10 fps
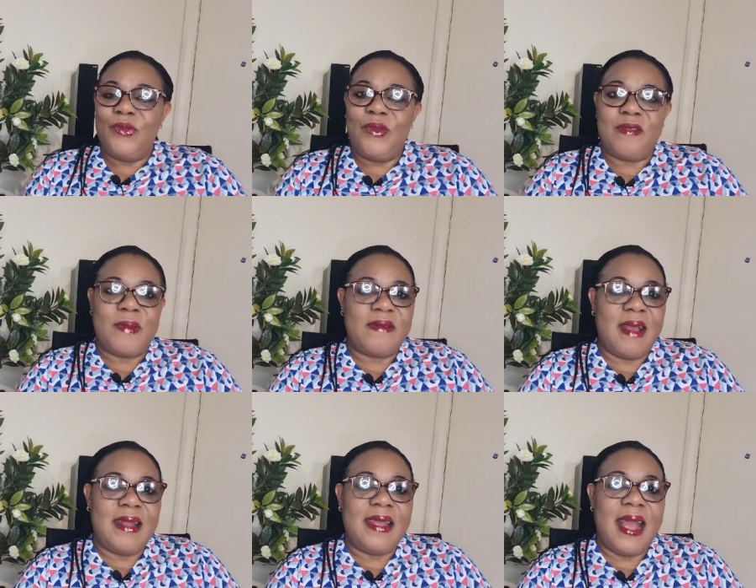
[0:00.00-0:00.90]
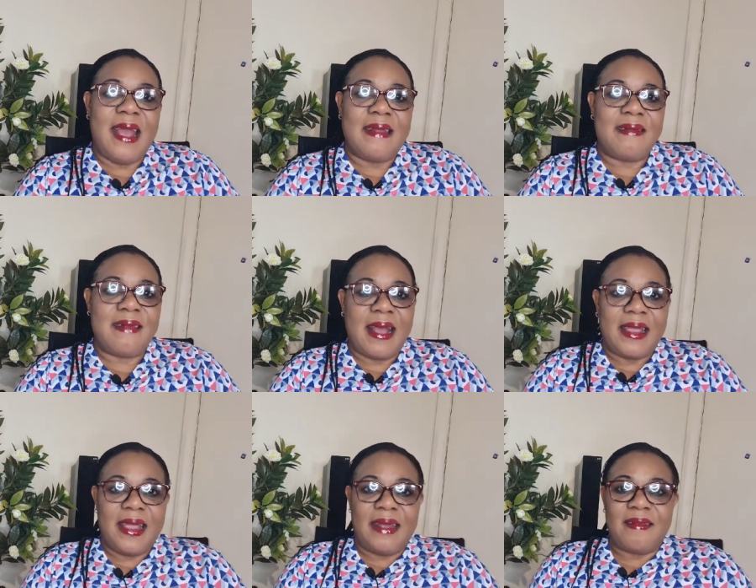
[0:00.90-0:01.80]
You know, especially I
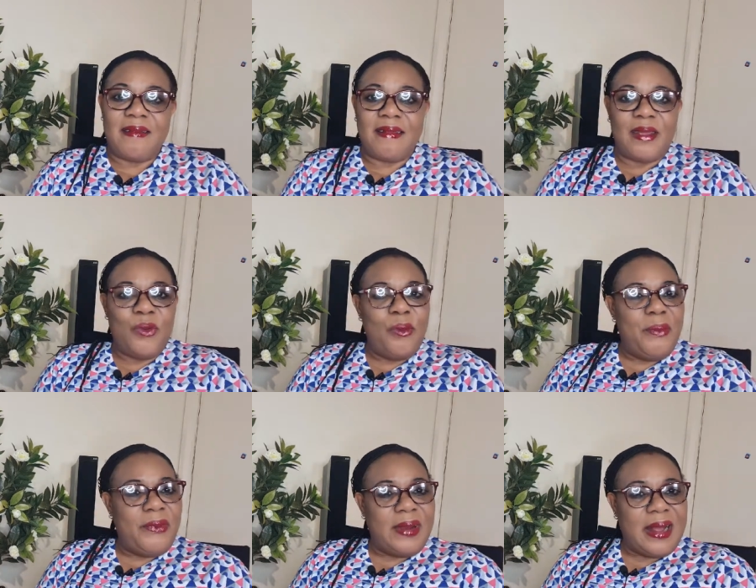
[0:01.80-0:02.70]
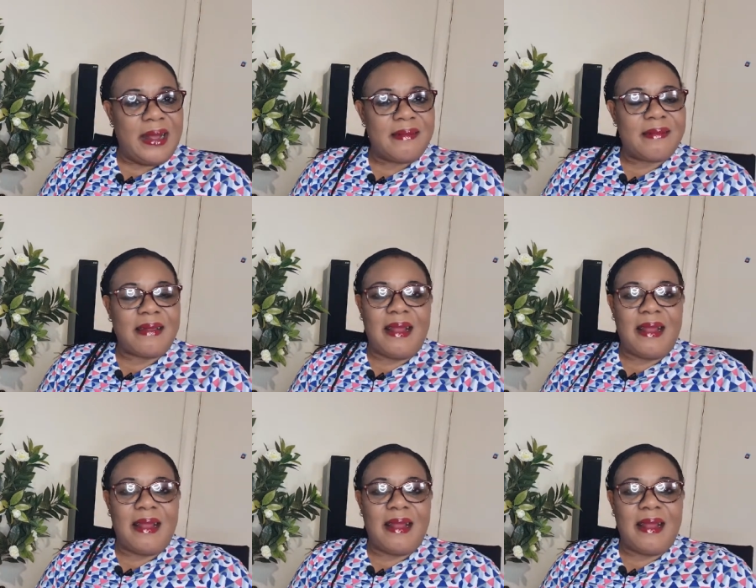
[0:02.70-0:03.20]
target single mothers.